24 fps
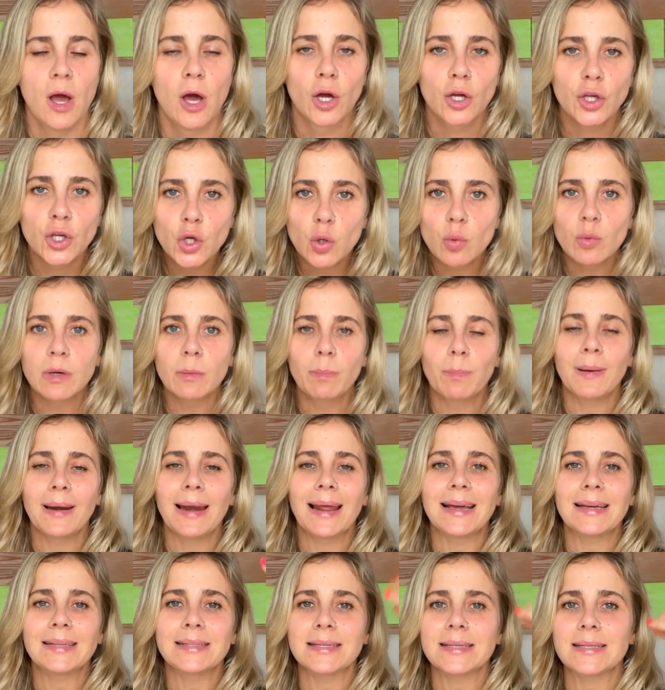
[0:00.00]
You will
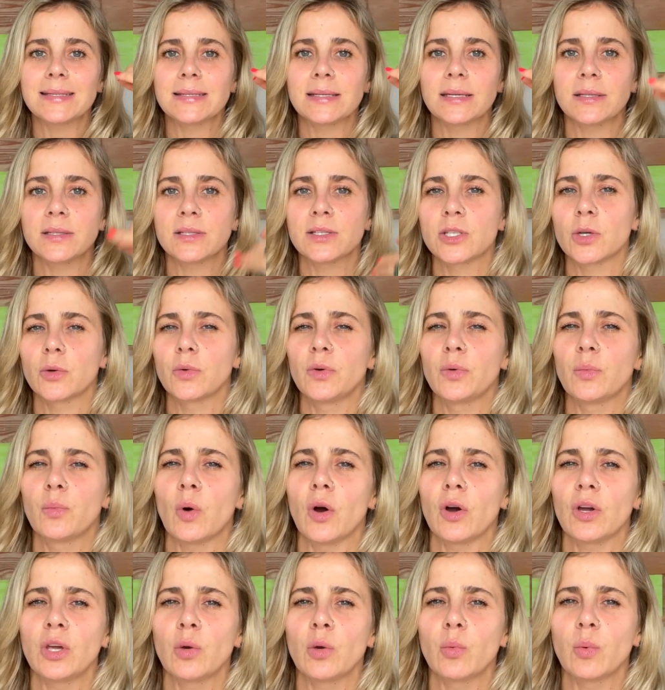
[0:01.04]
play the scene. So
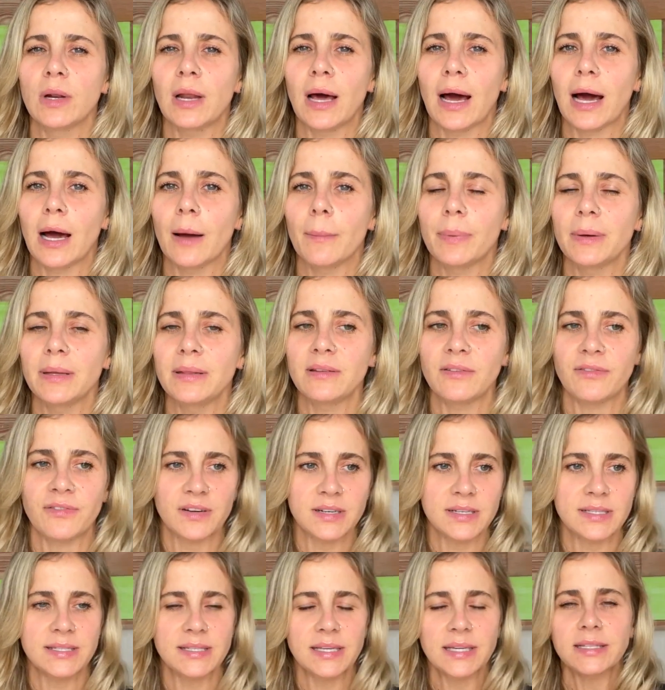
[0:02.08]
what you will happen, the
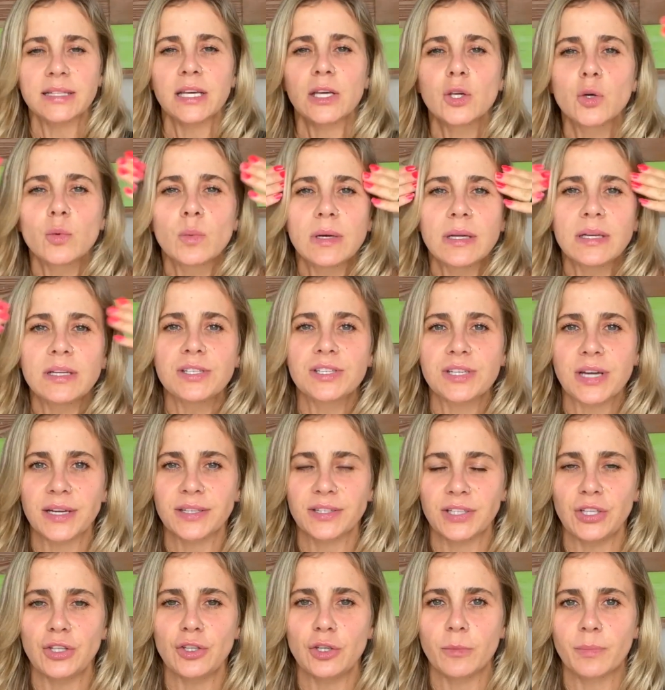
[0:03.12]
first thing that you will inject
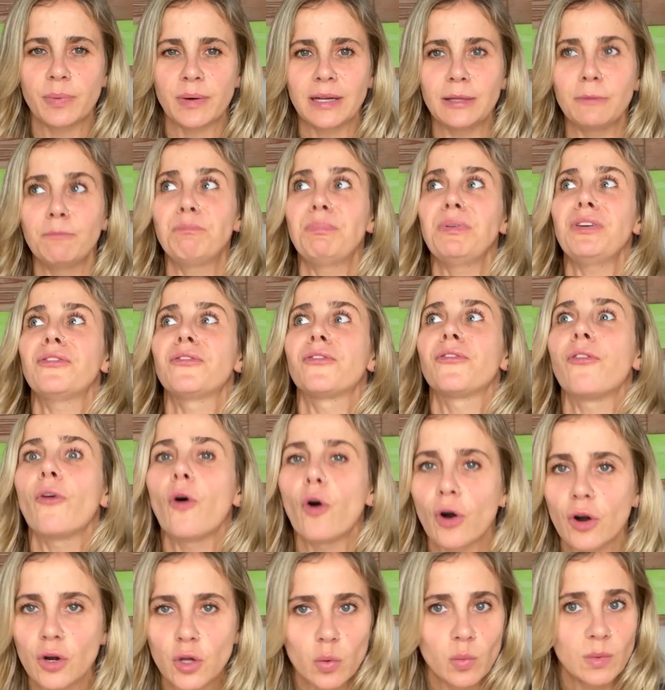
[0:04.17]
in your brain
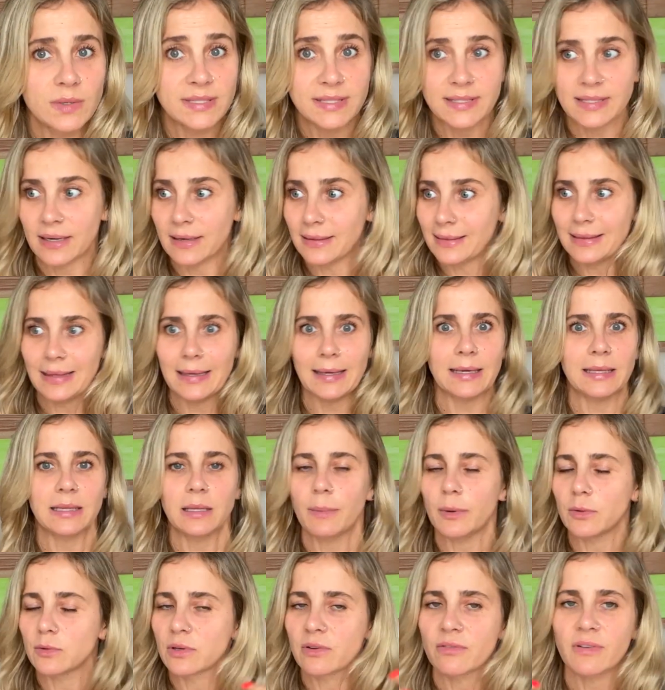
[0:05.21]
before you will start thinking
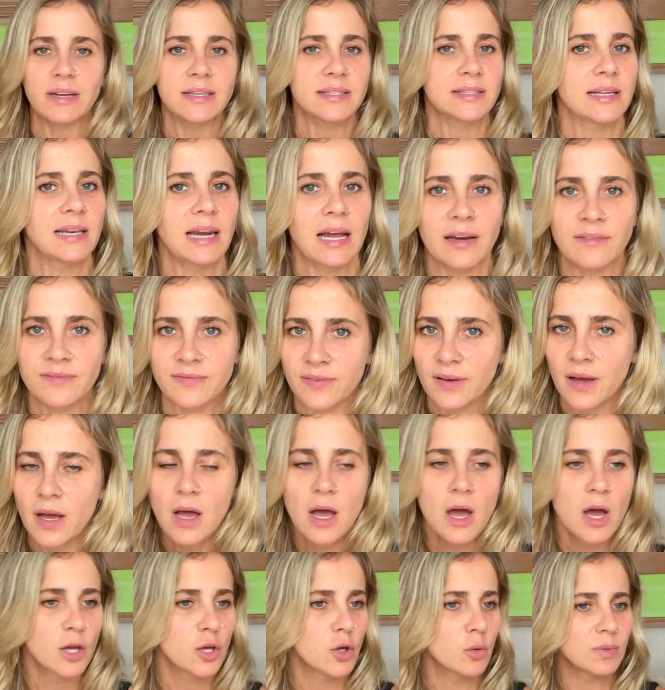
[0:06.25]
about crazy life,
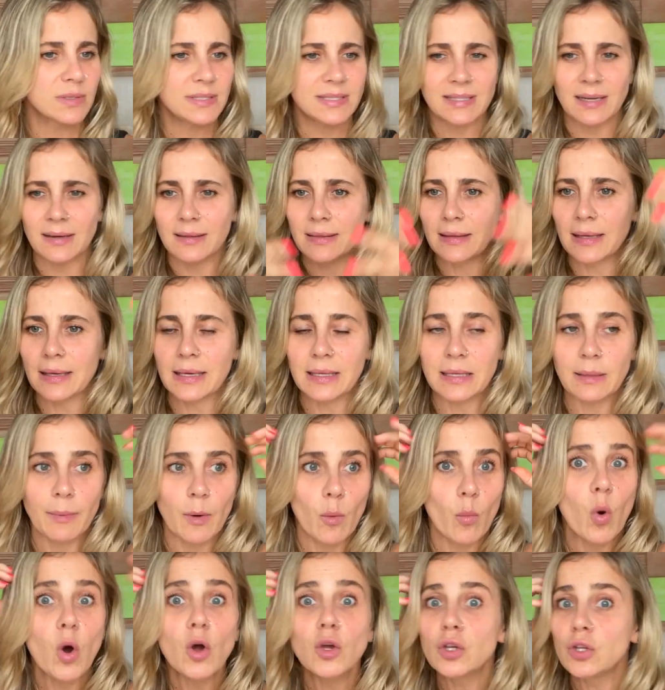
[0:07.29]
you will start thinking about
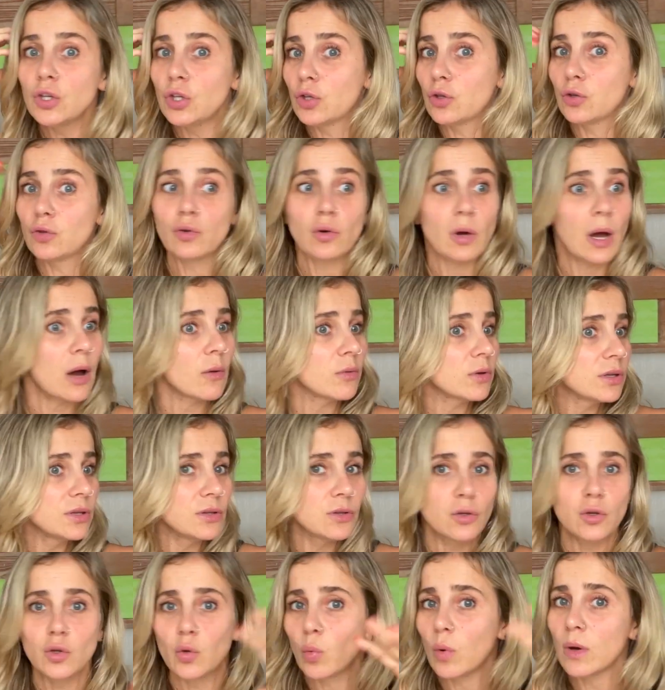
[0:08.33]
what you need to do, how you need
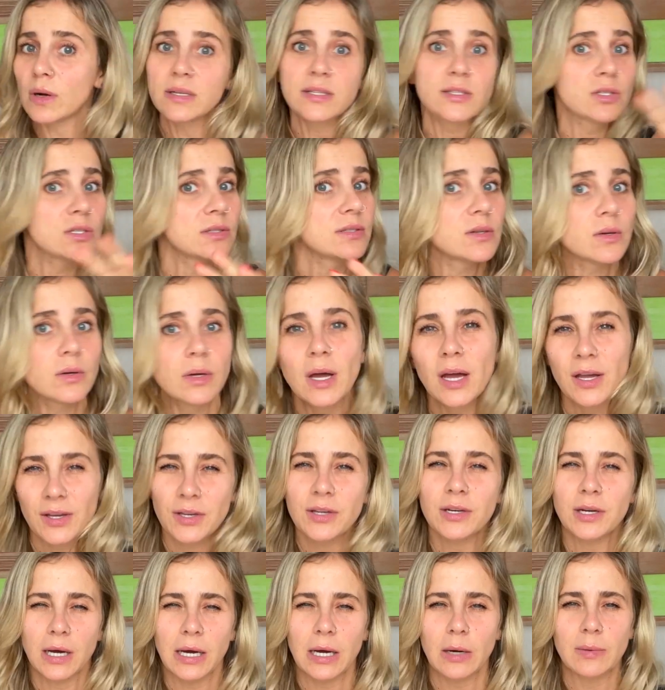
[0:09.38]
to do, what is to do. You
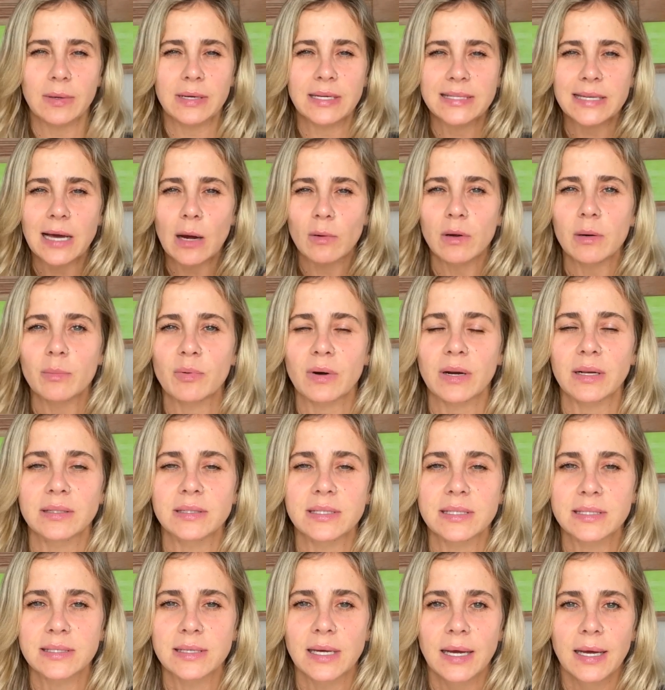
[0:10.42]
know how it is. Our brain is